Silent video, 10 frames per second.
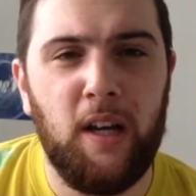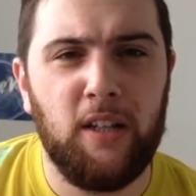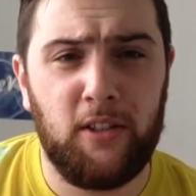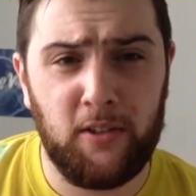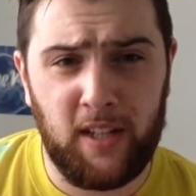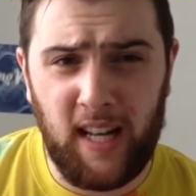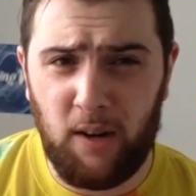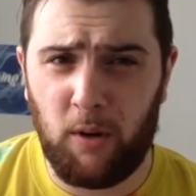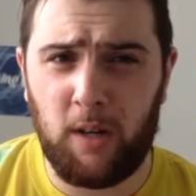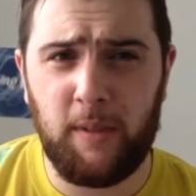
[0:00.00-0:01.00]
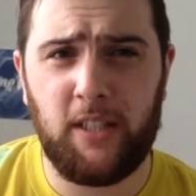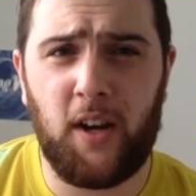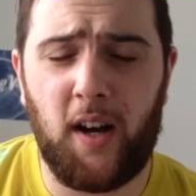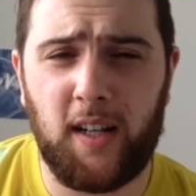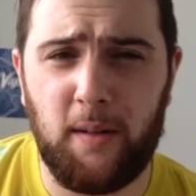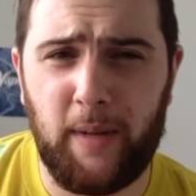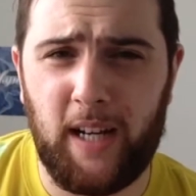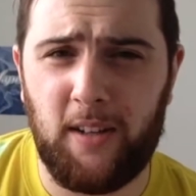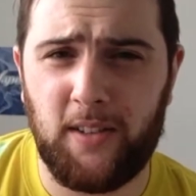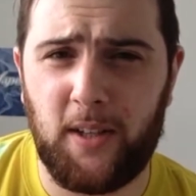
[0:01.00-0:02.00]
So today we're going to be talking
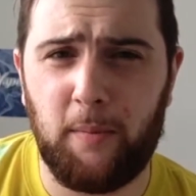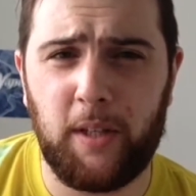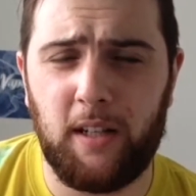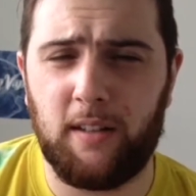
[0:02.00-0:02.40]
about something